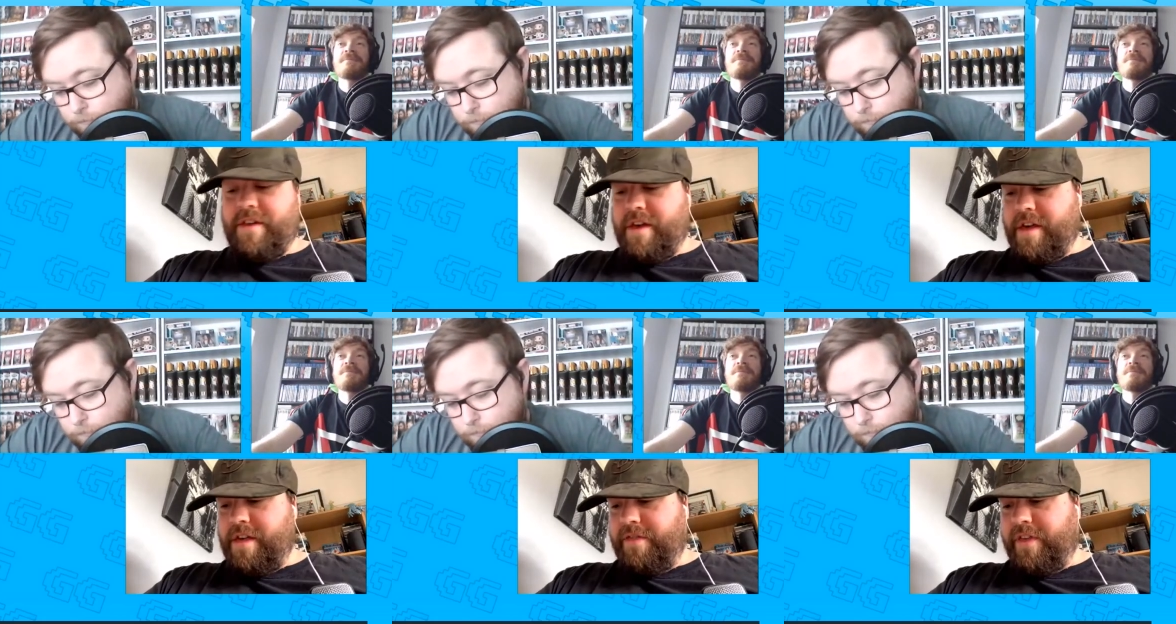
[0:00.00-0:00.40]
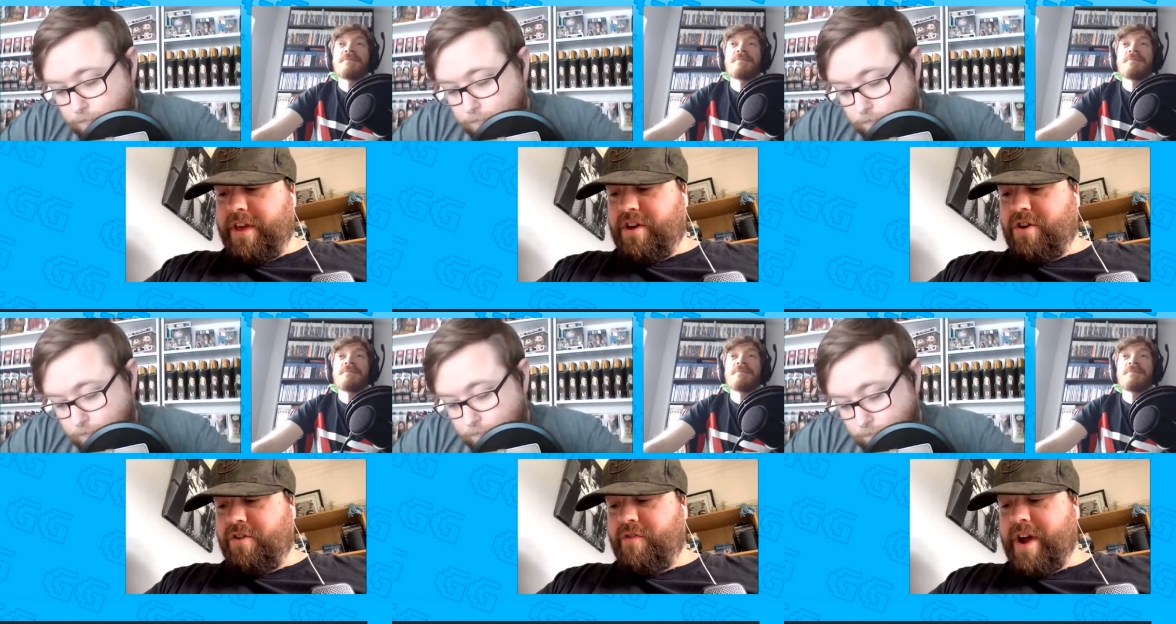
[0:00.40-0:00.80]
Speaker 1: The
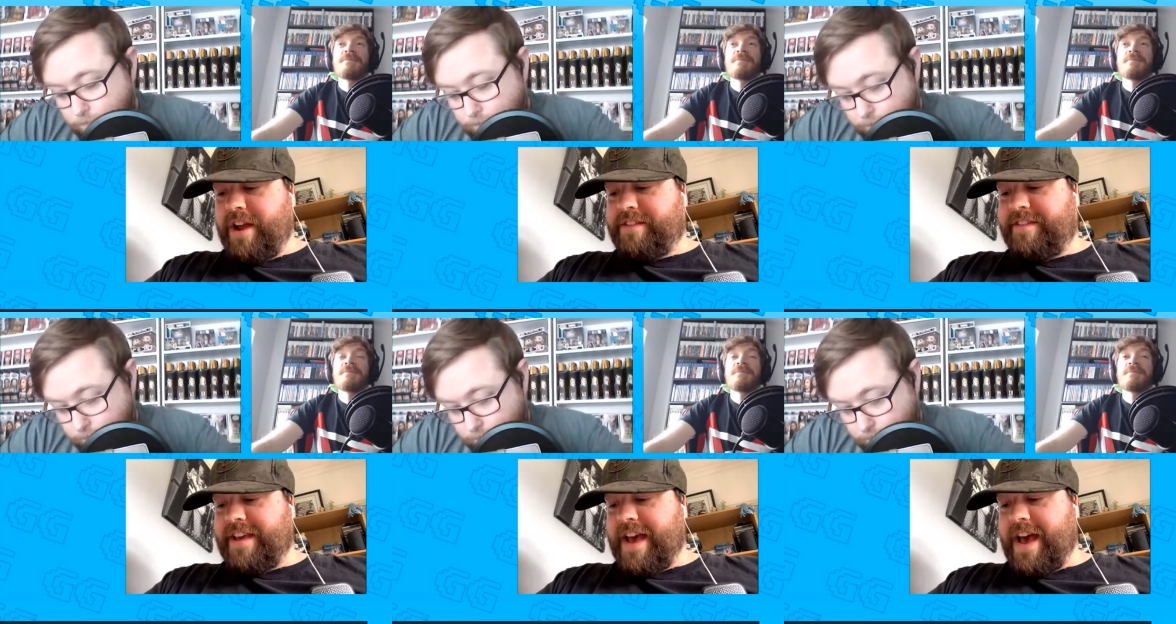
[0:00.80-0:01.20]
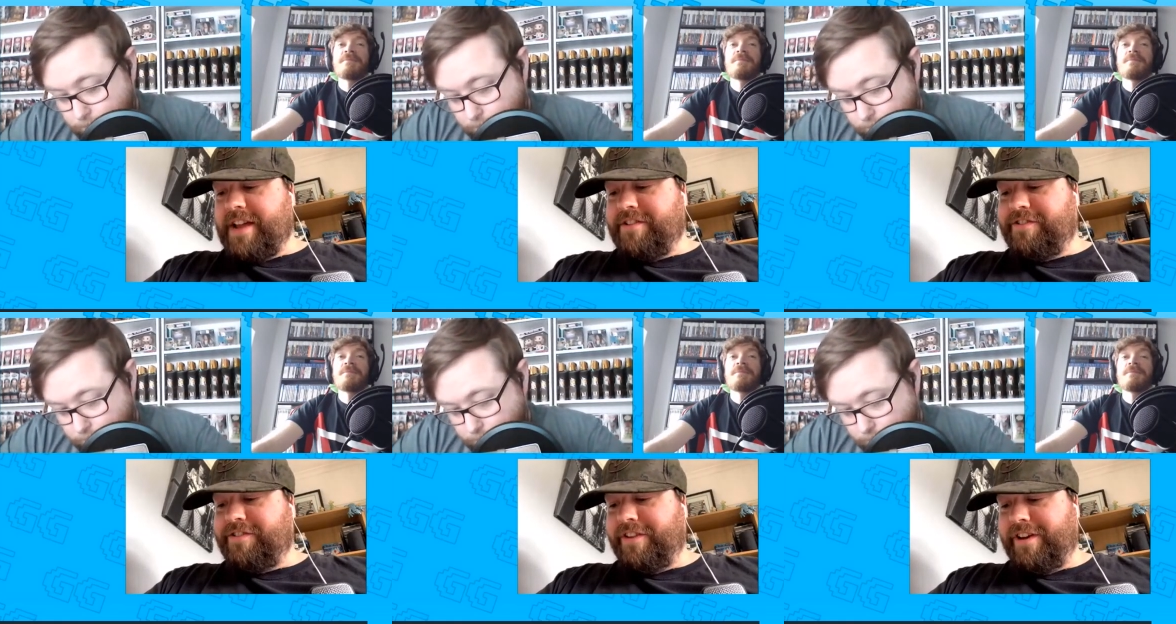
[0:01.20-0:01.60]
correct
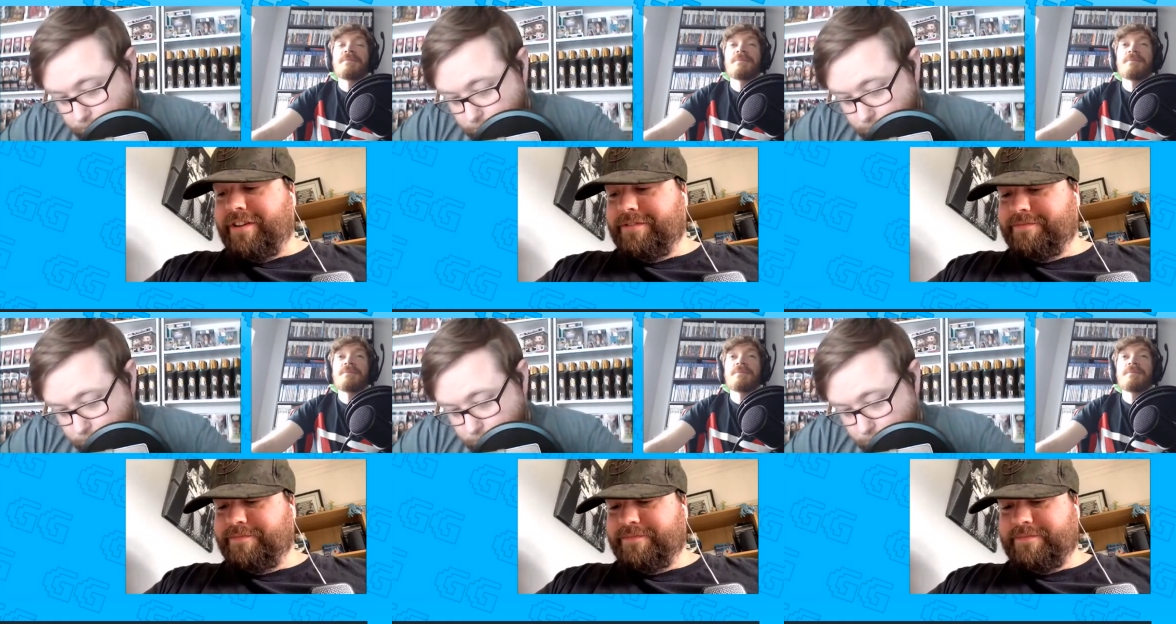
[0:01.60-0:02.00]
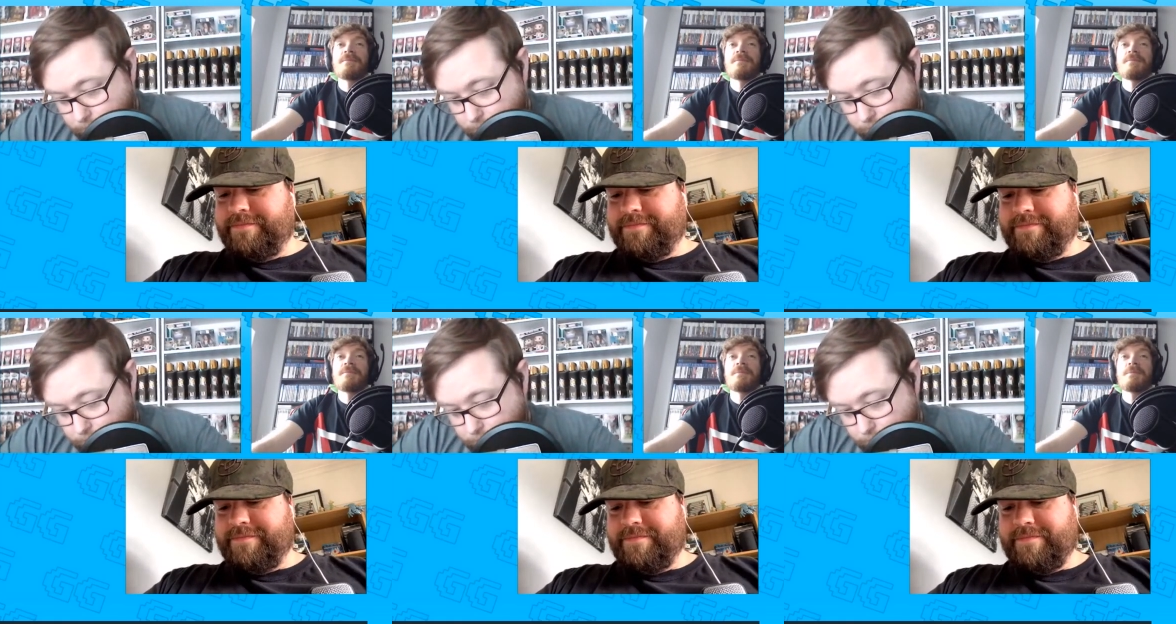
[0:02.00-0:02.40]
answer
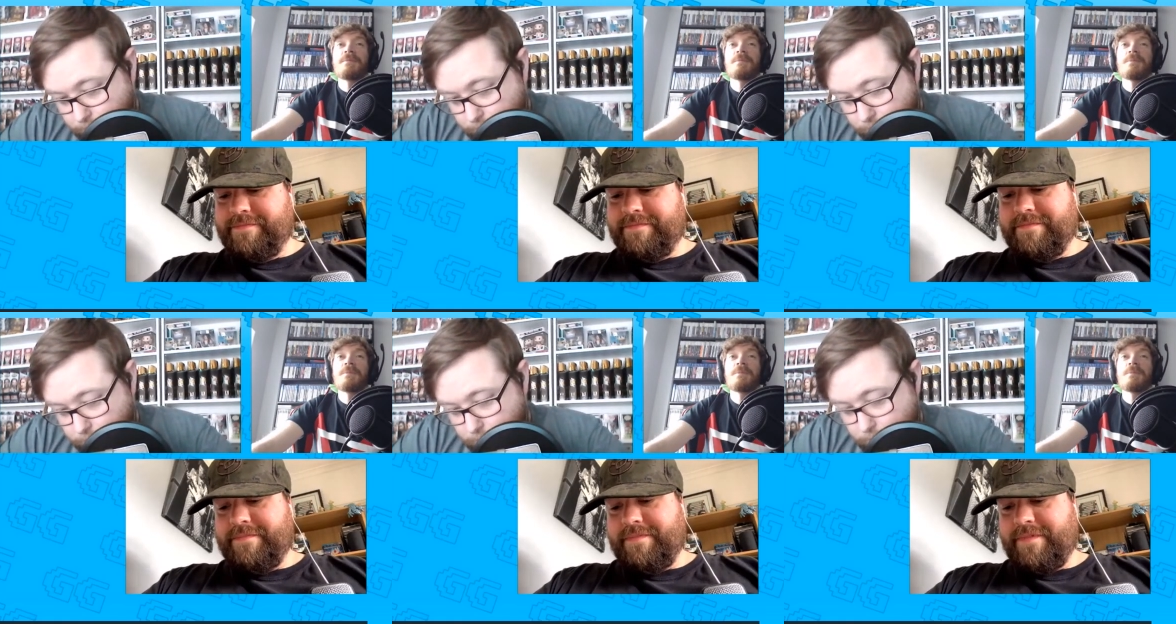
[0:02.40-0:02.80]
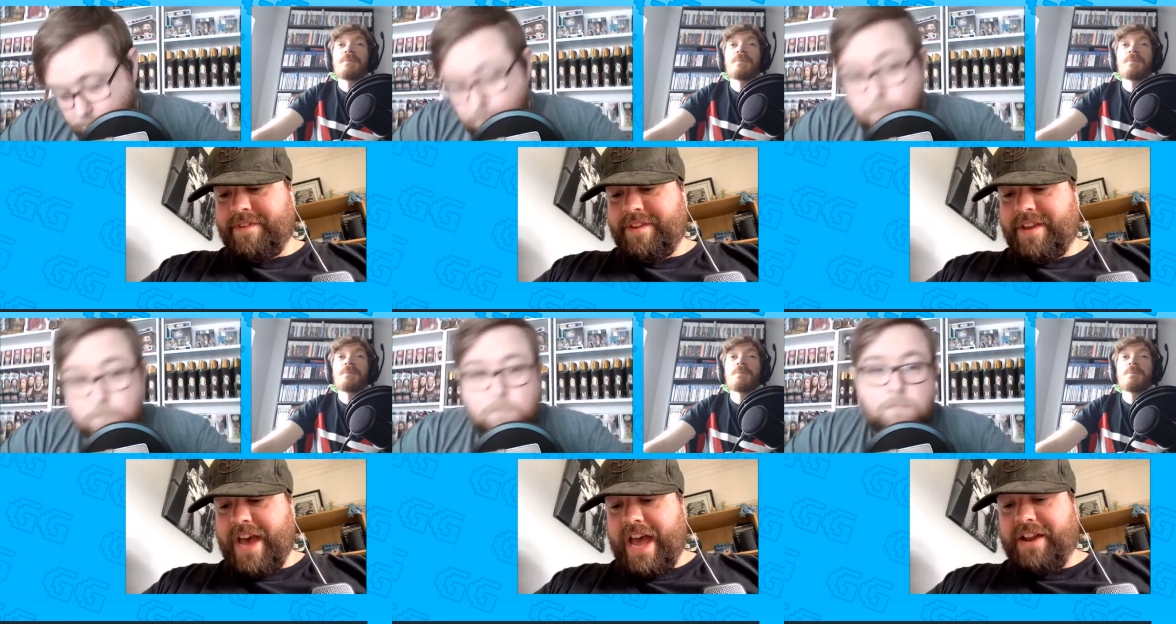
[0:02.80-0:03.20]

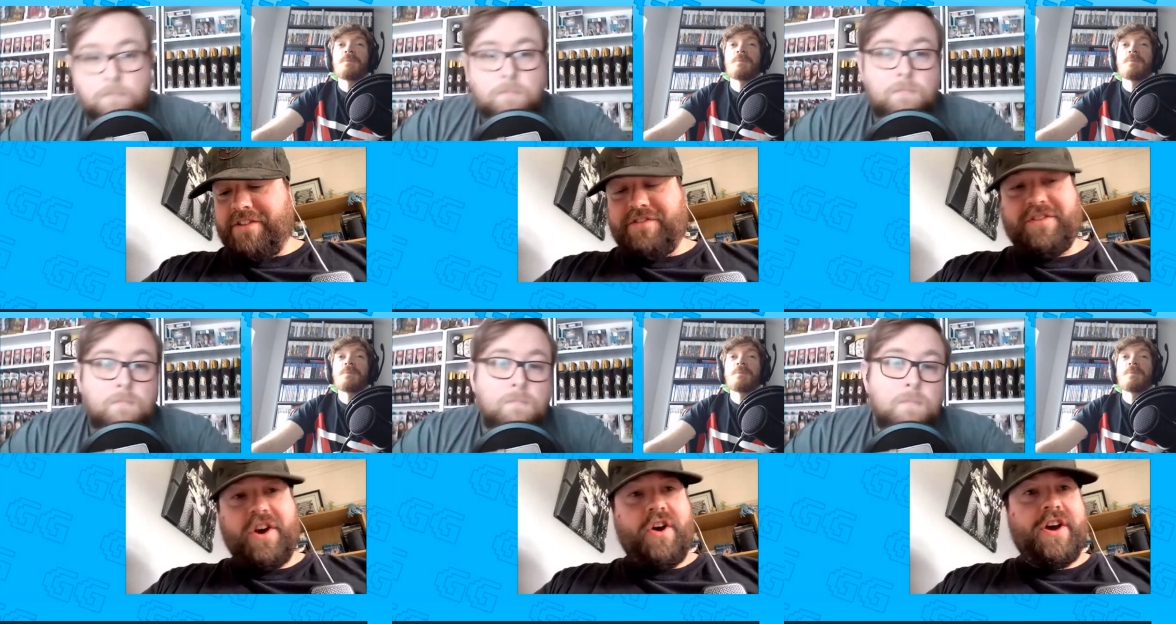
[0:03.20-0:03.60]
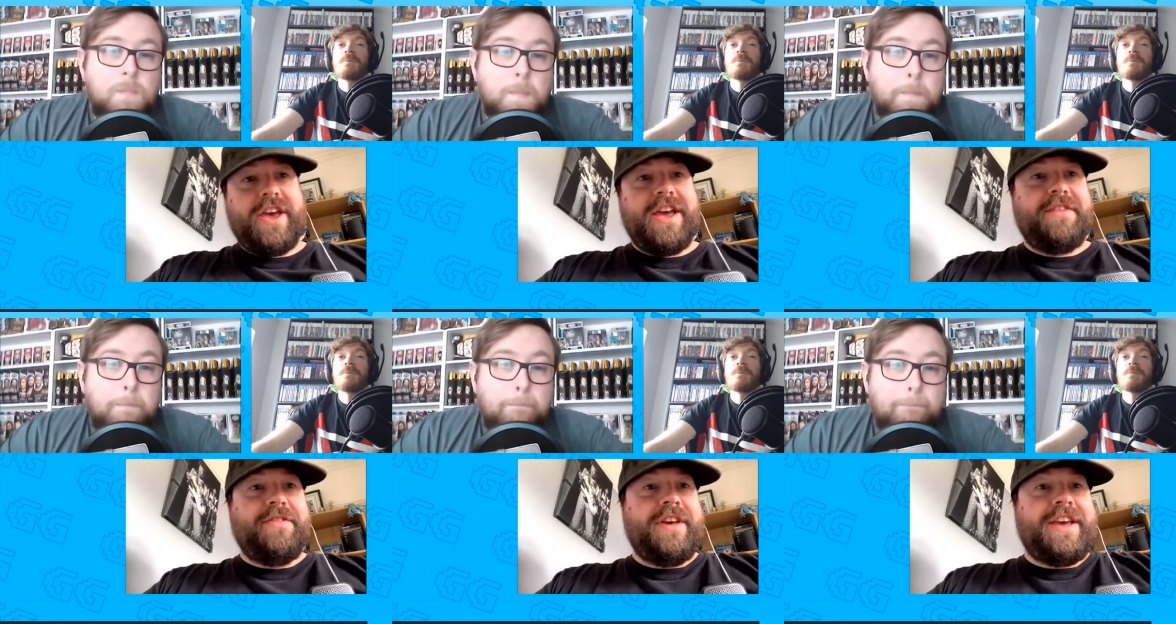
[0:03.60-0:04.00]
and
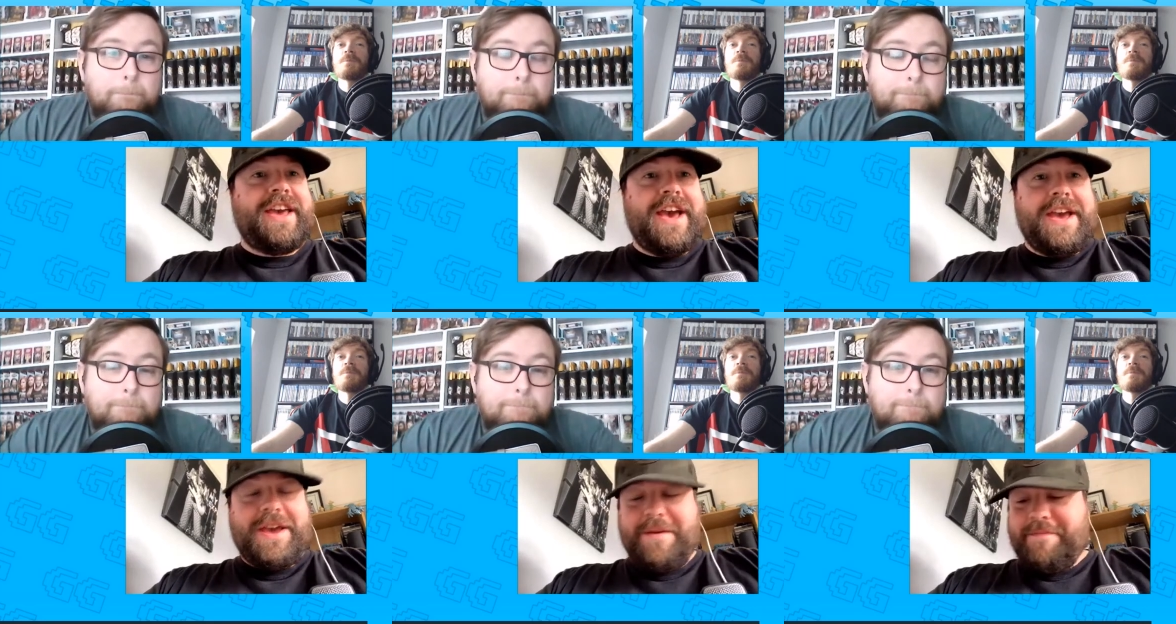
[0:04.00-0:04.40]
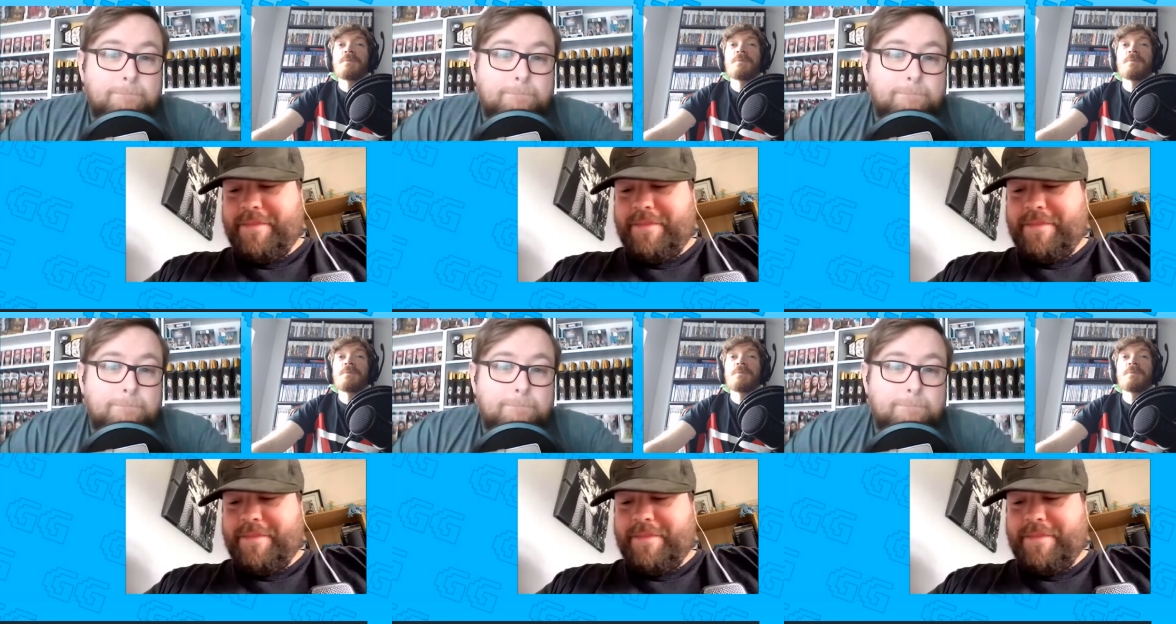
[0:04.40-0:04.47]
tying the game